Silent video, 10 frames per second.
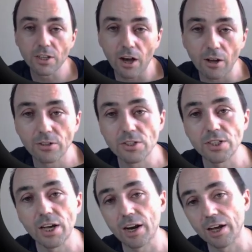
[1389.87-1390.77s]
called
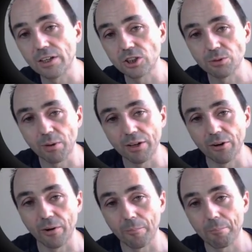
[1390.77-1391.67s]

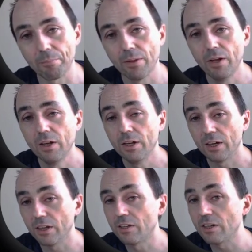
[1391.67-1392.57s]
CLH-Miner.
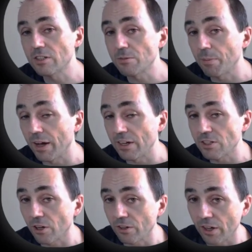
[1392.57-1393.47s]
It is based
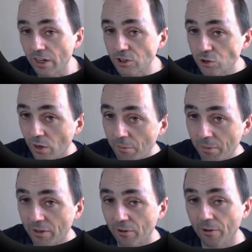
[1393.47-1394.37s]
on
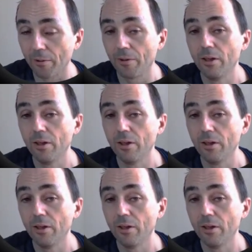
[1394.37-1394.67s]
HUI-Miner,